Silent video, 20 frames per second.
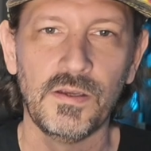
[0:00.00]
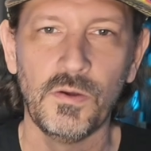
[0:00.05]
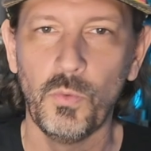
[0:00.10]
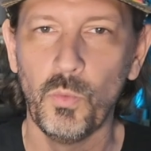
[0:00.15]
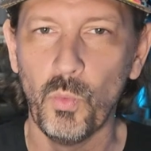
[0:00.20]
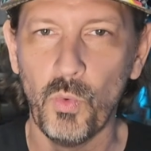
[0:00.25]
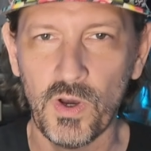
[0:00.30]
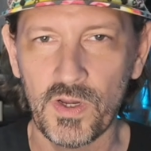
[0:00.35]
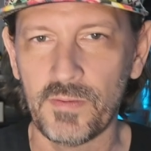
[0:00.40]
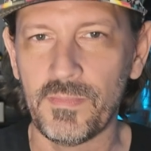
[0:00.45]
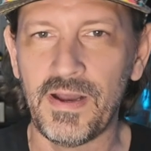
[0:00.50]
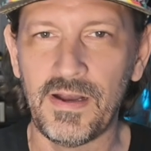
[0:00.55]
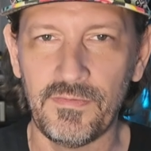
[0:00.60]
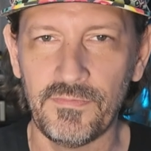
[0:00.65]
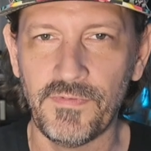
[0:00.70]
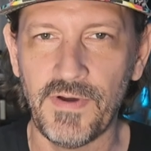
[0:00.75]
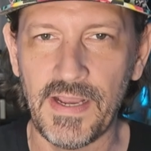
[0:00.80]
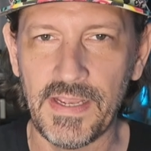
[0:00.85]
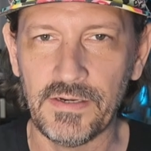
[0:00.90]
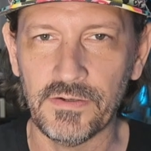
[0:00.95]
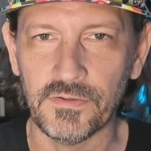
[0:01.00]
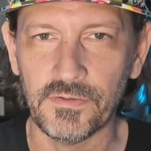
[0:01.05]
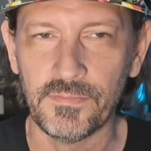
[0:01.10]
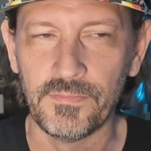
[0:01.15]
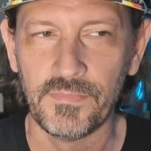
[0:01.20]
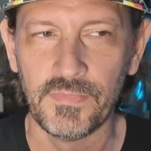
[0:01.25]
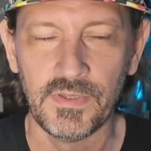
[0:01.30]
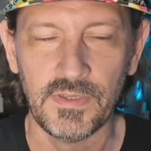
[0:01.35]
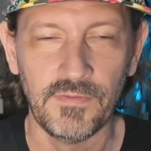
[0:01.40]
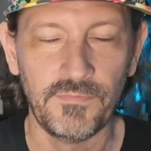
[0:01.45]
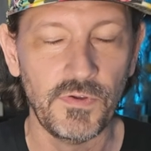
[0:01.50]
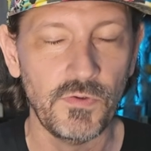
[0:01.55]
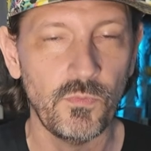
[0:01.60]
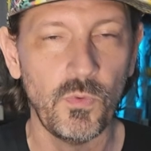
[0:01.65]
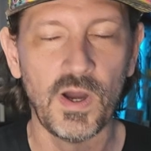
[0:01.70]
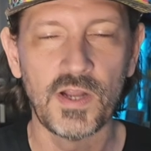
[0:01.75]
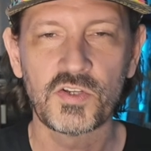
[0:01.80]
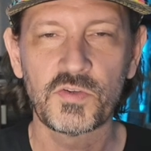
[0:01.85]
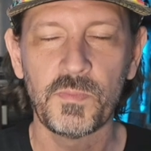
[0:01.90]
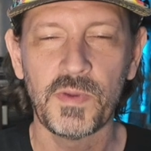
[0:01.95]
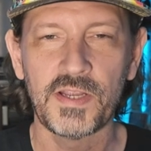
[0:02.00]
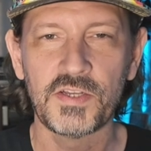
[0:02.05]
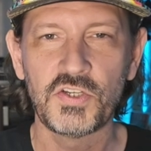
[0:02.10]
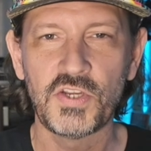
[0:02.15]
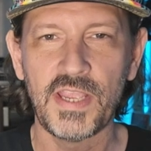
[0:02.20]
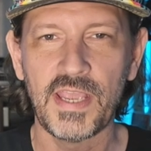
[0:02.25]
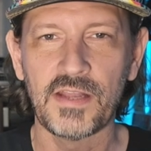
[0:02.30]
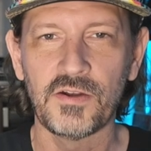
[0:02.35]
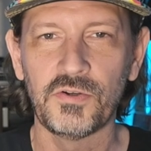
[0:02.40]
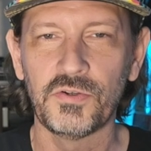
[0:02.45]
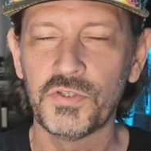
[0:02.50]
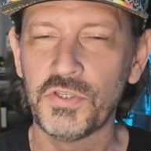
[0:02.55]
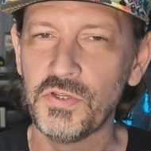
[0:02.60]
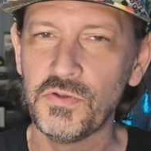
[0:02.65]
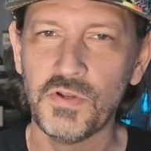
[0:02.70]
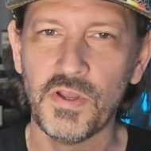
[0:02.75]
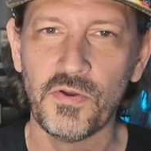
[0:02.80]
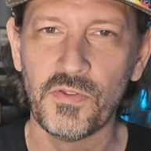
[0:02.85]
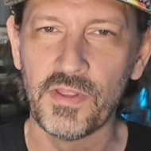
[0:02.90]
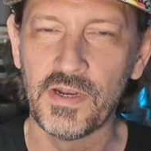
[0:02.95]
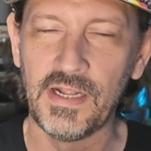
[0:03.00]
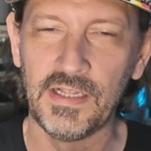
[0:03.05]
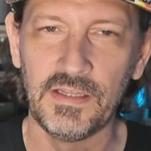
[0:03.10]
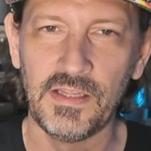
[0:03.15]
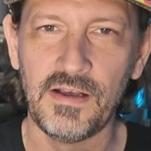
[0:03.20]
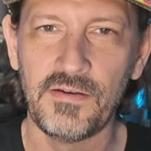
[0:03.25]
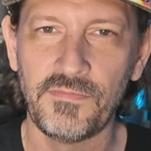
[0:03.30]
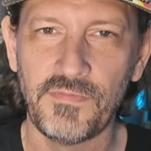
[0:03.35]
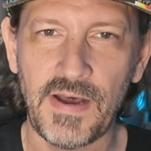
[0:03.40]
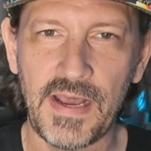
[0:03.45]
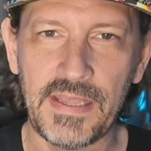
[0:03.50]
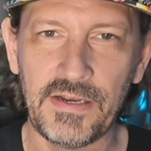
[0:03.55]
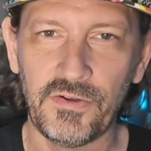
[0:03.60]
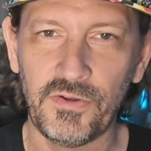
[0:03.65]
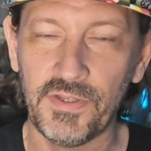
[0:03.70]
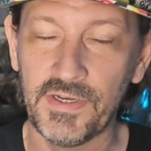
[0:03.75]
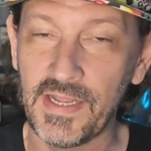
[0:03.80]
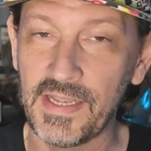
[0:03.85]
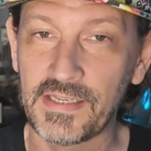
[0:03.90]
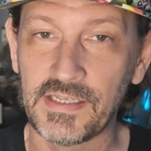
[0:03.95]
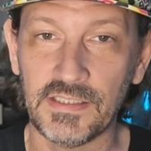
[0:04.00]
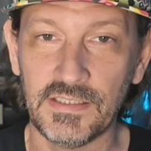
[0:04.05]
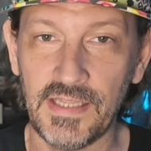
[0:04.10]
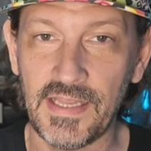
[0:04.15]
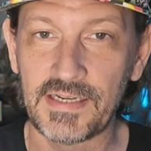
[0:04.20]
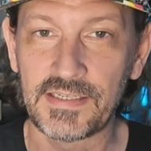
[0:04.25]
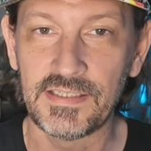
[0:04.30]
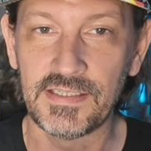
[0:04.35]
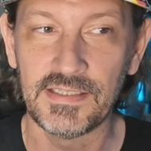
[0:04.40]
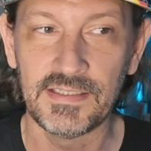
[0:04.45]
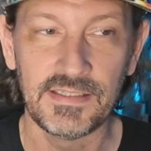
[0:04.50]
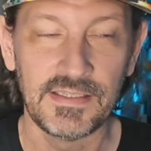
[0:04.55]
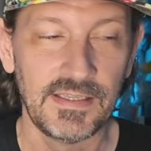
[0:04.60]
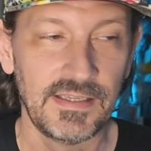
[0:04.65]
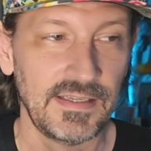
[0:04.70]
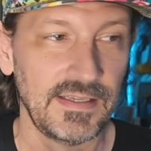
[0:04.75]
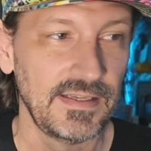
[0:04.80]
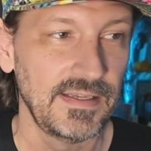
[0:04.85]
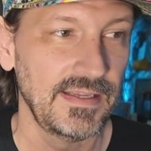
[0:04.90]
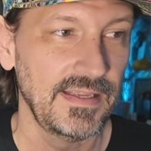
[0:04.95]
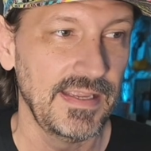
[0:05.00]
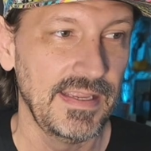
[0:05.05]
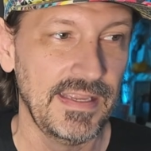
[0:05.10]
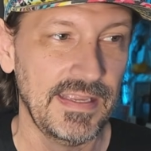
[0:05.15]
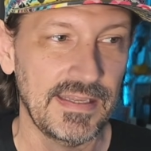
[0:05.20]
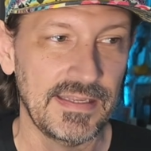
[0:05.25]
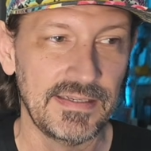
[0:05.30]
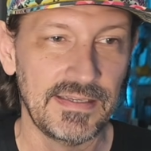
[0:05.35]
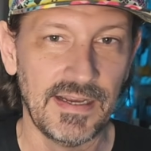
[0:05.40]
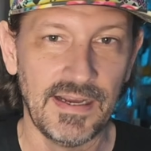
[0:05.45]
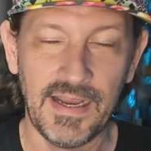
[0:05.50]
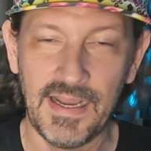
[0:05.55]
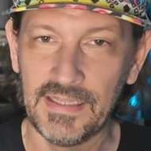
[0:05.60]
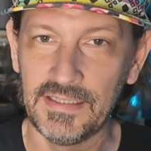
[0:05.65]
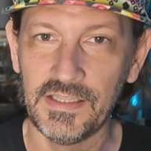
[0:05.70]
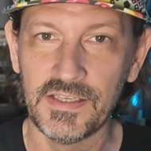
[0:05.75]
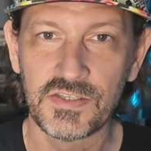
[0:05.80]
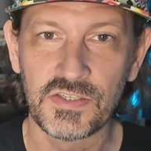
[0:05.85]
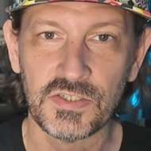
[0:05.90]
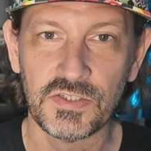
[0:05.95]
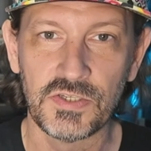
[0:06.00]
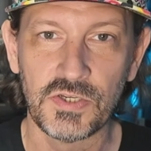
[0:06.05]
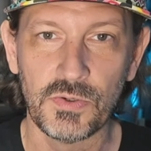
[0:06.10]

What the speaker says: What about vinyl? If you've watched my channel, you know that I love vinyl and I collect it and I listen